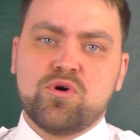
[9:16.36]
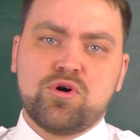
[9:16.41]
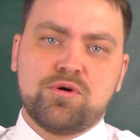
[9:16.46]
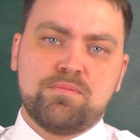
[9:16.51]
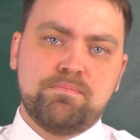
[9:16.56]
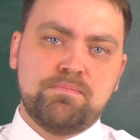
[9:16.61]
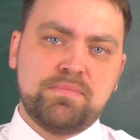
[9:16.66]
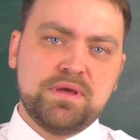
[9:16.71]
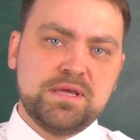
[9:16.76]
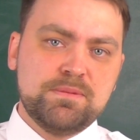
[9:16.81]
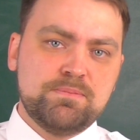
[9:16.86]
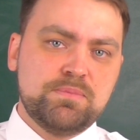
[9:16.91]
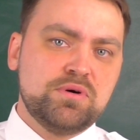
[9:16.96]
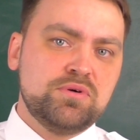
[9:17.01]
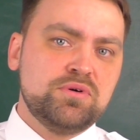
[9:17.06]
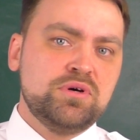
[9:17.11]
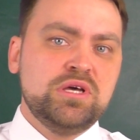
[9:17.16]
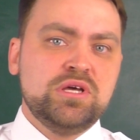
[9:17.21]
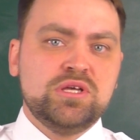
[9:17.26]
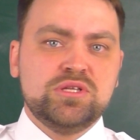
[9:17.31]
or
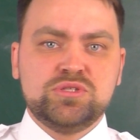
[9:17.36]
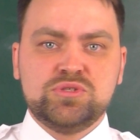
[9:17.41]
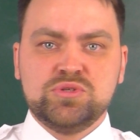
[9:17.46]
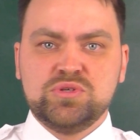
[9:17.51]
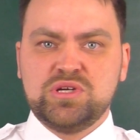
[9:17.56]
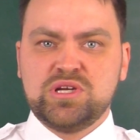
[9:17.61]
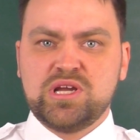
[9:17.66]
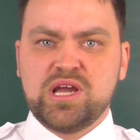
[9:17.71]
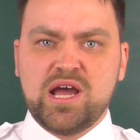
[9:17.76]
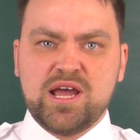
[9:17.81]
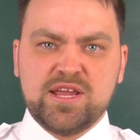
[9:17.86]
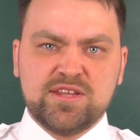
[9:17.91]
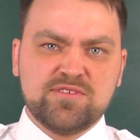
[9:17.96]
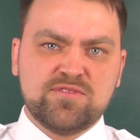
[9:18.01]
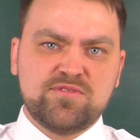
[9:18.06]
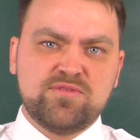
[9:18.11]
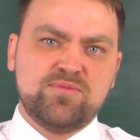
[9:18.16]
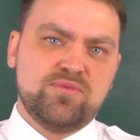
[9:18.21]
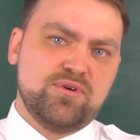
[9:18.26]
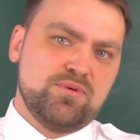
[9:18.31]
people to kind
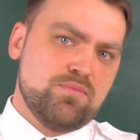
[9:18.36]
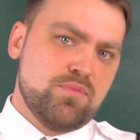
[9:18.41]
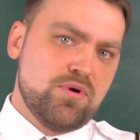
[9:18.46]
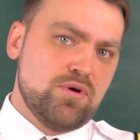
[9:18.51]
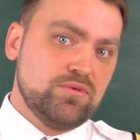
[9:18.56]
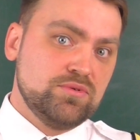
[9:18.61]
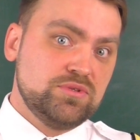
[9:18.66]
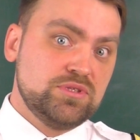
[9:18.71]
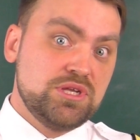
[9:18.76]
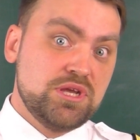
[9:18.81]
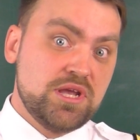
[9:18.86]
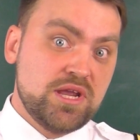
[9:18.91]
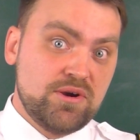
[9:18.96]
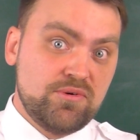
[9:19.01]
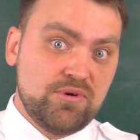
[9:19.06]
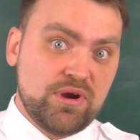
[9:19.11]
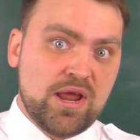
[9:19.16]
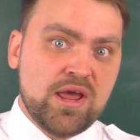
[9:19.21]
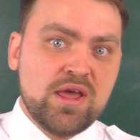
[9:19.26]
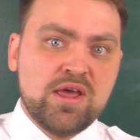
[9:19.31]
of remote
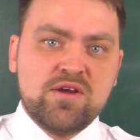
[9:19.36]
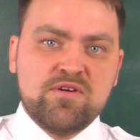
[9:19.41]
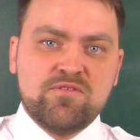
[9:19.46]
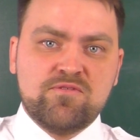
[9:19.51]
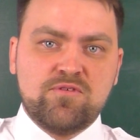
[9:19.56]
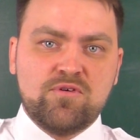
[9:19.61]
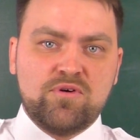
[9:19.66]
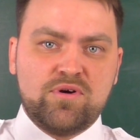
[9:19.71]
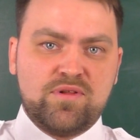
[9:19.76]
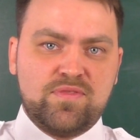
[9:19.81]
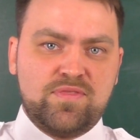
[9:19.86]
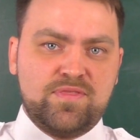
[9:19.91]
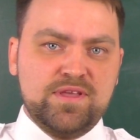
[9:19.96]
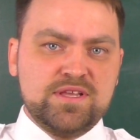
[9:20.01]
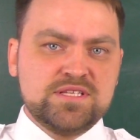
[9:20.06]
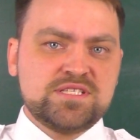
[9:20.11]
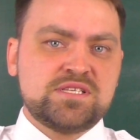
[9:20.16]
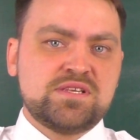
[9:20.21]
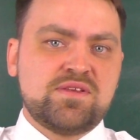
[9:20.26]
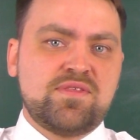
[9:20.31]
area. For
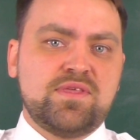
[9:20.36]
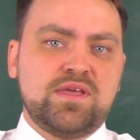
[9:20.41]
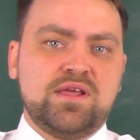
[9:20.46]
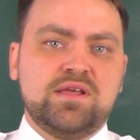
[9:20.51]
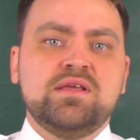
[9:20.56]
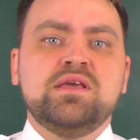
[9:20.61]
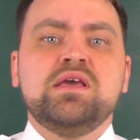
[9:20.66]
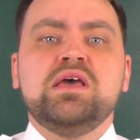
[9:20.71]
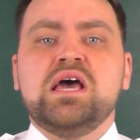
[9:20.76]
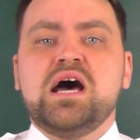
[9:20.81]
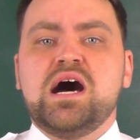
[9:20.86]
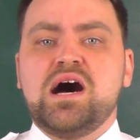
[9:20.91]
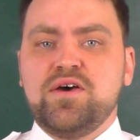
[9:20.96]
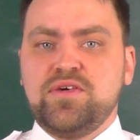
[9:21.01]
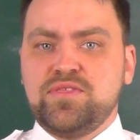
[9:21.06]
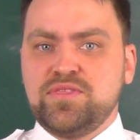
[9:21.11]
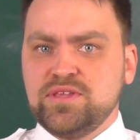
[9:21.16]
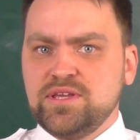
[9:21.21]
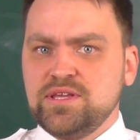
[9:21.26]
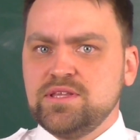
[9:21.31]
this thing, I
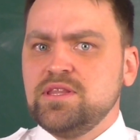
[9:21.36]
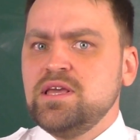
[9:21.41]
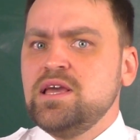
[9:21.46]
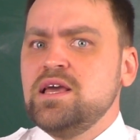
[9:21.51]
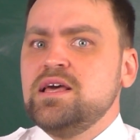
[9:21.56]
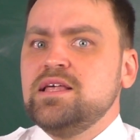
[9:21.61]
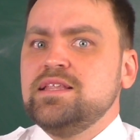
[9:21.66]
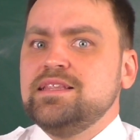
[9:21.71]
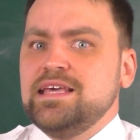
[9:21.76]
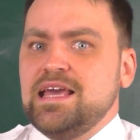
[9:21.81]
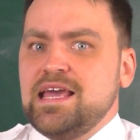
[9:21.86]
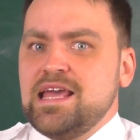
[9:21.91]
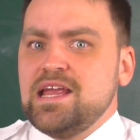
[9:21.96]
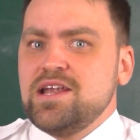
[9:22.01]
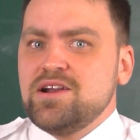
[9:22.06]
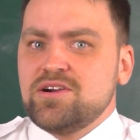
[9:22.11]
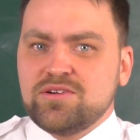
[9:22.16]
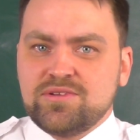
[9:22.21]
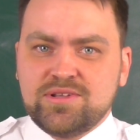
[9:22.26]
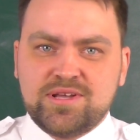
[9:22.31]
think the
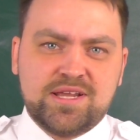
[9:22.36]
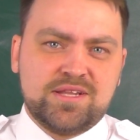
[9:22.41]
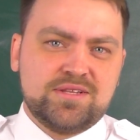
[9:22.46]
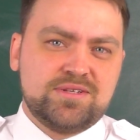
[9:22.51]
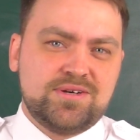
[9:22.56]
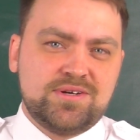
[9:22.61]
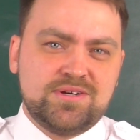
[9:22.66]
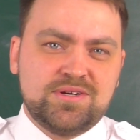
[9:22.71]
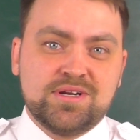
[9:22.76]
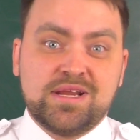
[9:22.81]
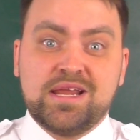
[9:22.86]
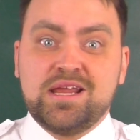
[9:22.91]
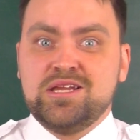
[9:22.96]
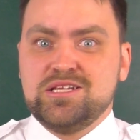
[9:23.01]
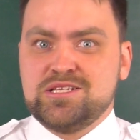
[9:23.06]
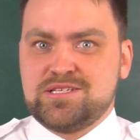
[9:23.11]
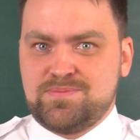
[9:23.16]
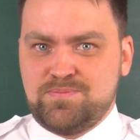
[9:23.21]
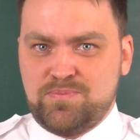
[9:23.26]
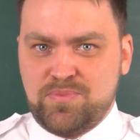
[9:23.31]
Airlander
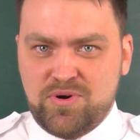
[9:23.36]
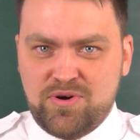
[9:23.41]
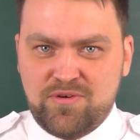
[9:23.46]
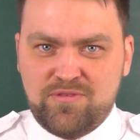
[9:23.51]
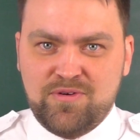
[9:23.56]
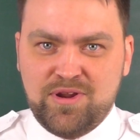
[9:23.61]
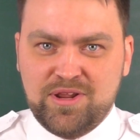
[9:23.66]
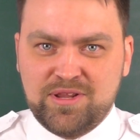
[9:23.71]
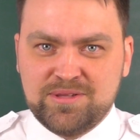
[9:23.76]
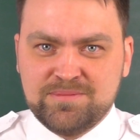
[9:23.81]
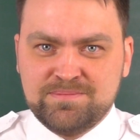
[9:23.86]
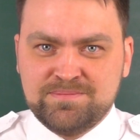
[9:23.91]
is perfect.